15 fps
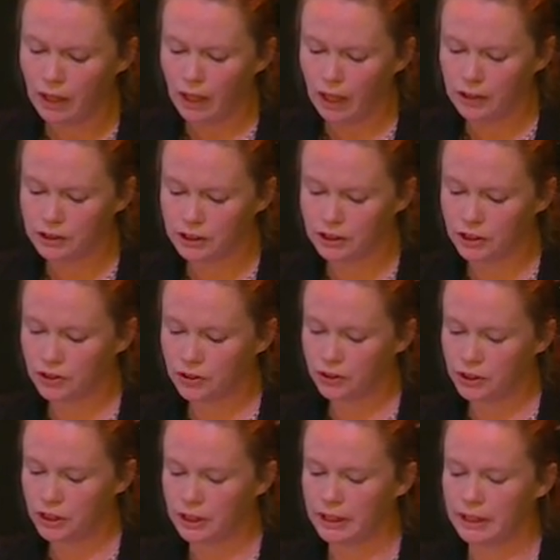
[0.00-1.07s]
And just as
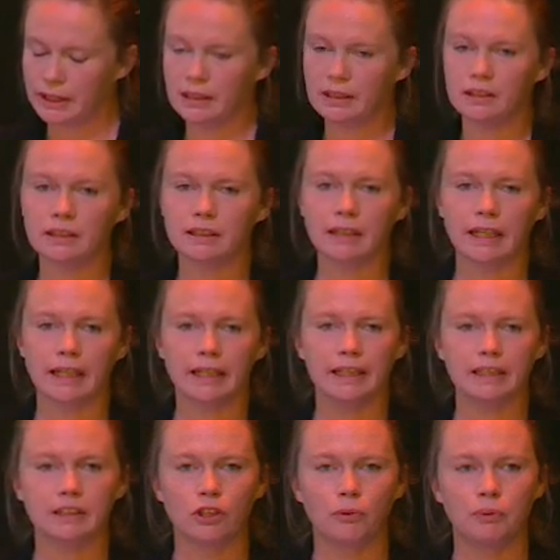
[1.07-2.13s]
crucially, today
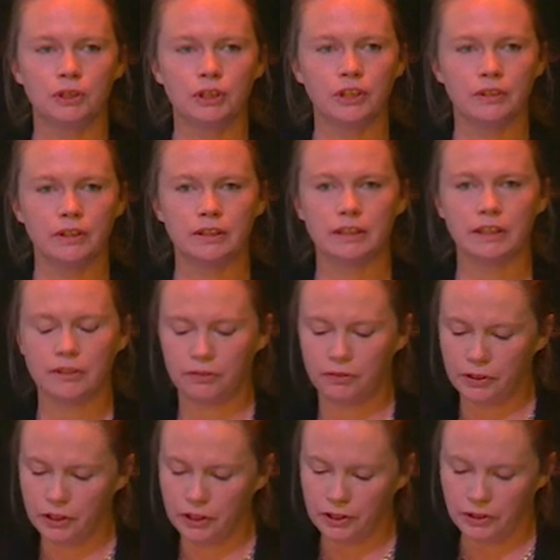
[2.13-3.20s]
is an opportunity for
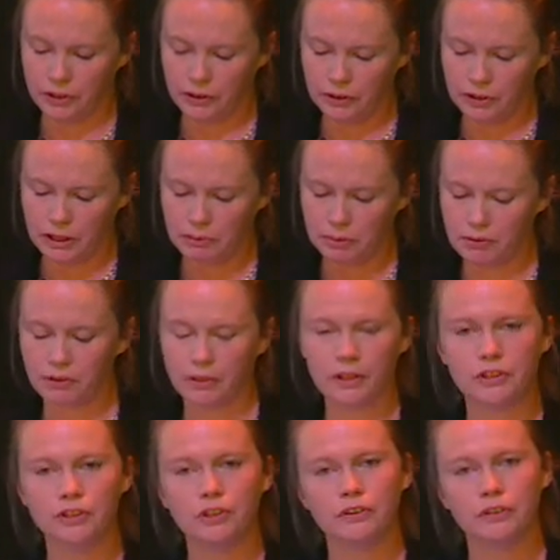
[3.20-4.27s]
you to
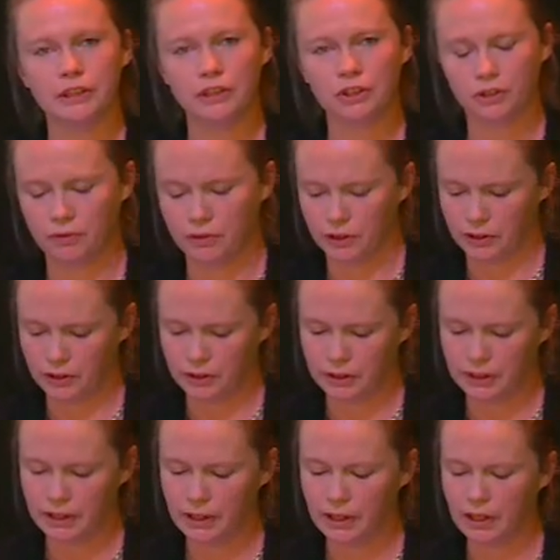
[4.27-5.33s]
provide your initial views